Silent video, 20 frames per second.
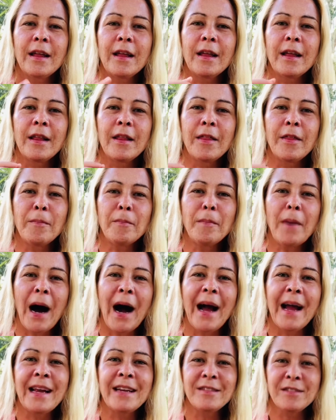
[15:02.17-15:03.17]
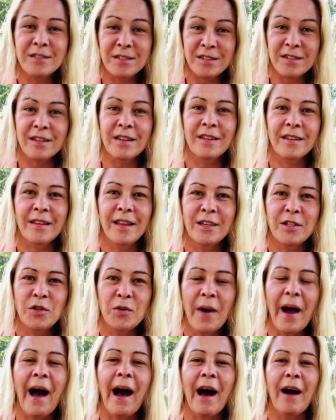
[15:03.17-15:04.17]
the minds that you
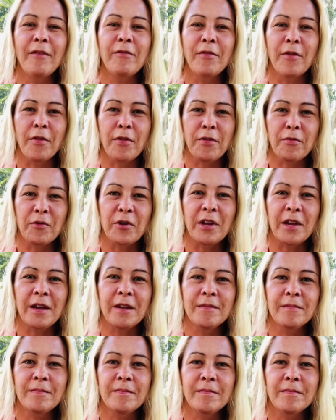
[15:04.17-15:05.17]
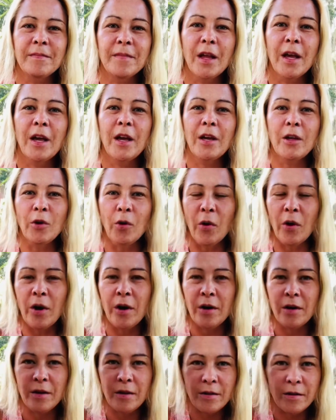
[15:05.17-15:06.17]
have, the three,
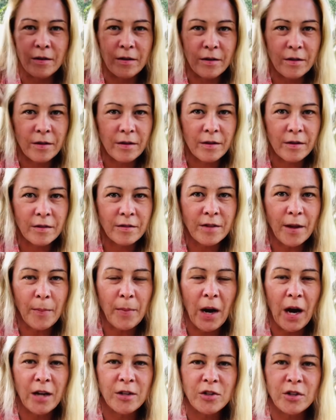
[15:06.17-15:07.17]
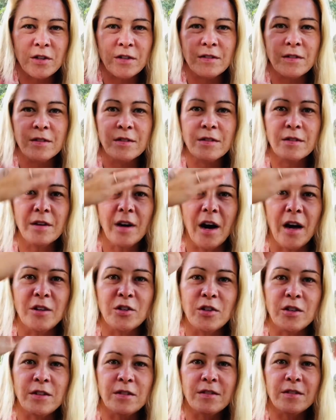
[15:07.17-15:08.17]
your subconscious,
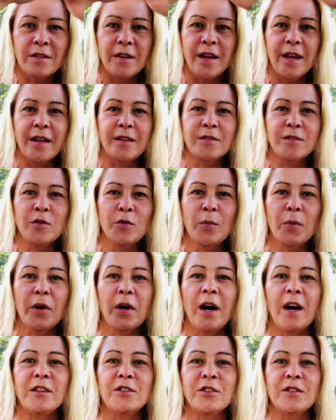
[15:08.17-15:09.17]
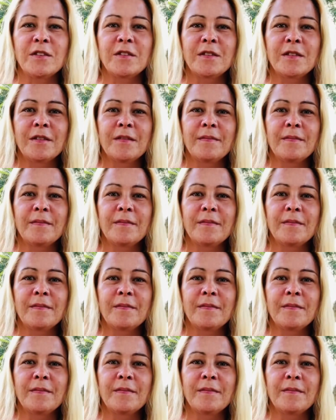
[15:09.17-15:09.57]
conscious, and superconscious.